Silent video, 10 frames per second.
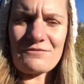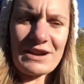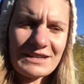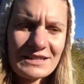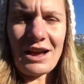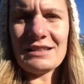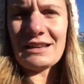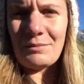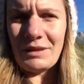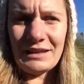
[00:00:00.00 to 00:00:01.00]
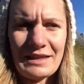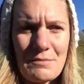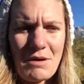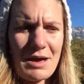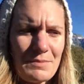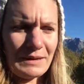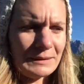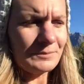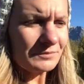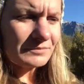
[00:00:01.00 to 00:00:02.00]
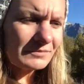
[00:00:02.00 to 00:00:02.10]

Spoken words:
and redesign something that might be